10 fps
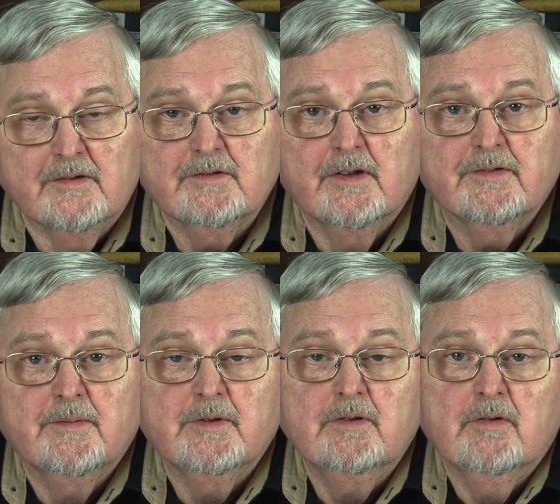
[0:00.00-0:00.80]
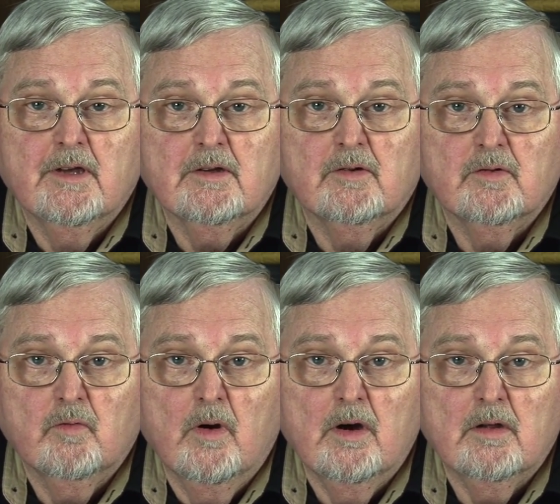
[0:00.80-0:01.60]
It's not something you hang on the
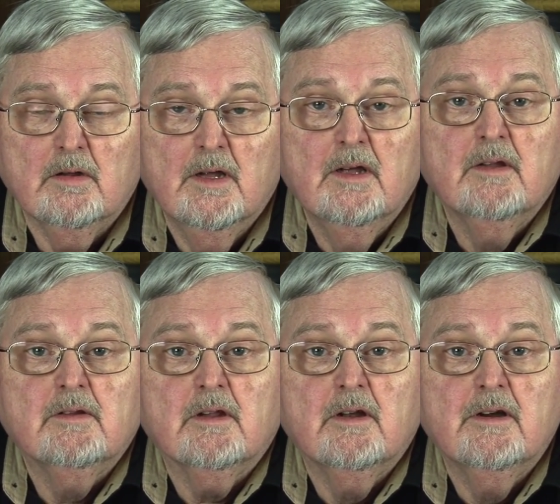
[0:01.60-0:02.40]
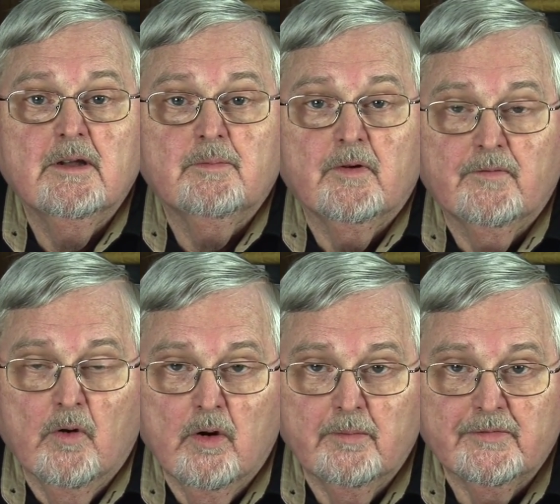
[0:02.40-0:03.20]
wall. The clarinet
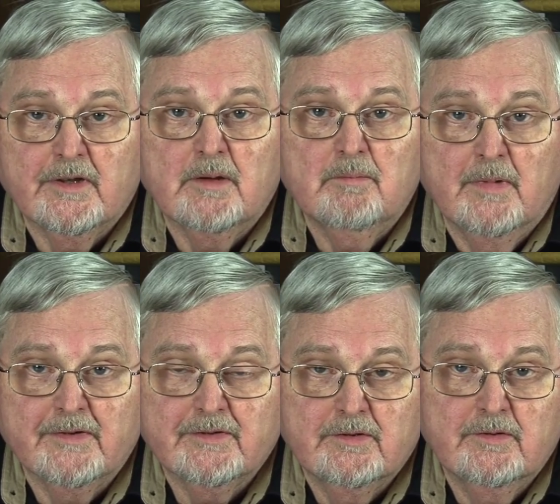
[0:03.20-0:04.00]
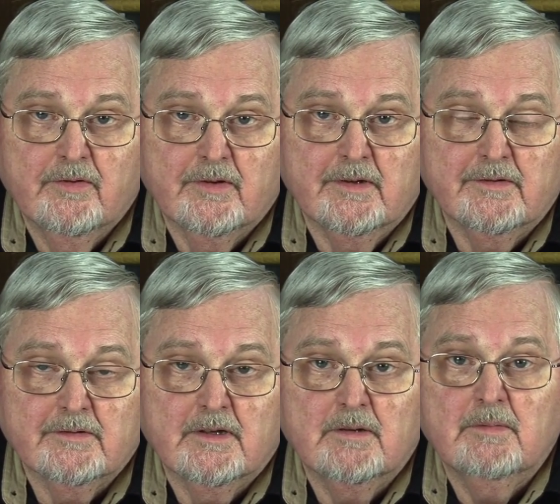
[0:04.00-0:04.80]
performs and it must do things,
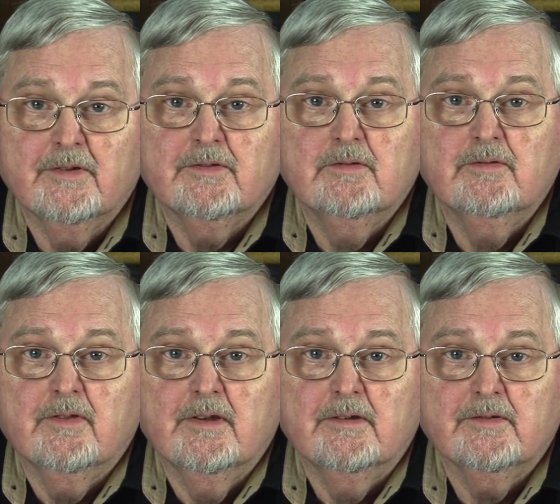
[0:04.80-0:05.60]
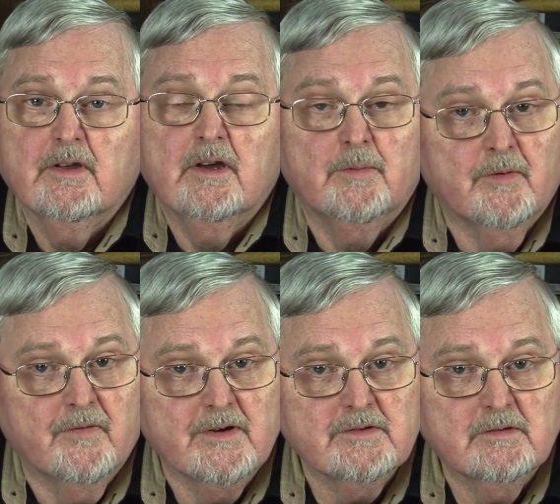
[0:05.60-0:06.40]
and it must do things, a
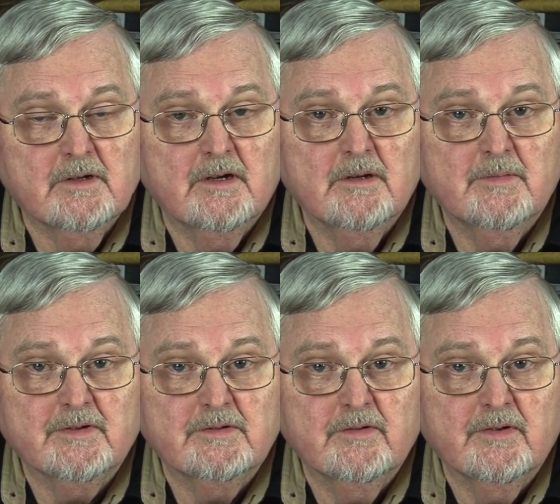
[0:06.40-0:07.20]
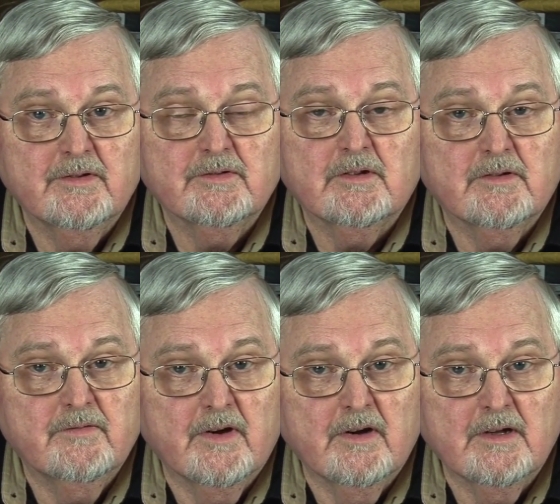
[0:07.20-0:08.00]
professional clarinet must do things on a
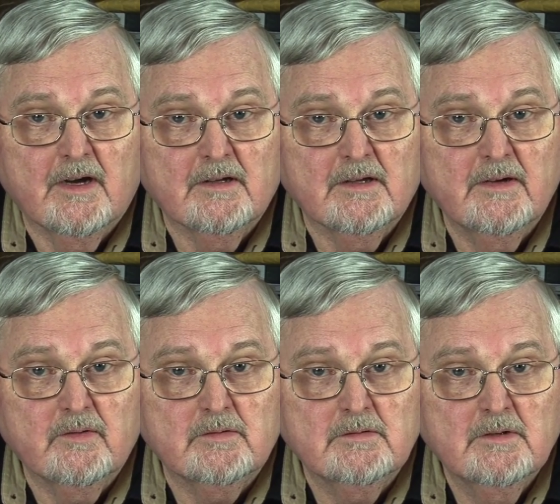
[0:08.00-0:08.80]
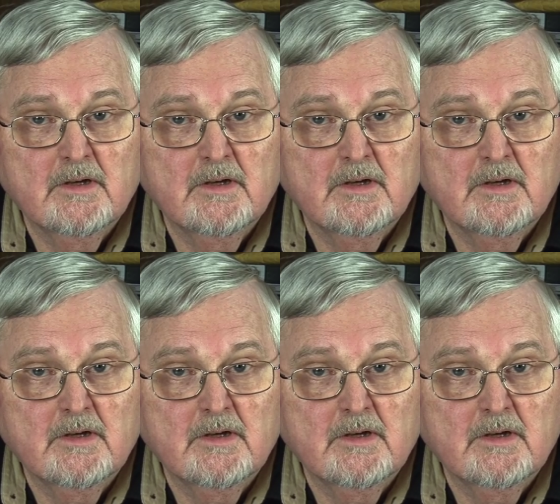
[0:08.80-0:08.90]
very high level.